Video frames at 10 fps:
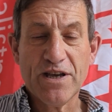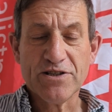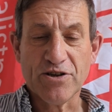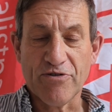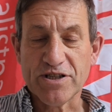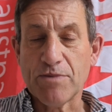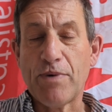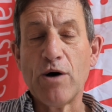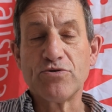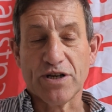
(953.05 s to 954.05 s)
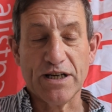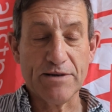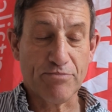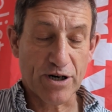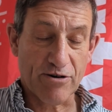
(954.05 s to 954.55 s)
to the supposedly
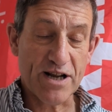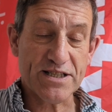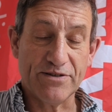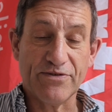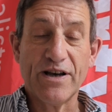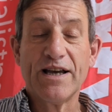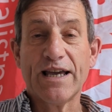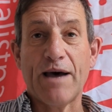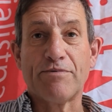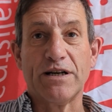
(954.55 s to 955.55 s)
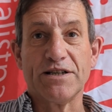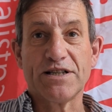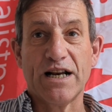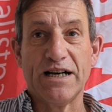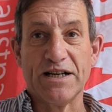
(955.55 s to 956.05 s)
progressive capitalist
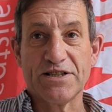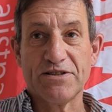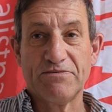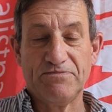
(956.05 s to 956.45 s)
class.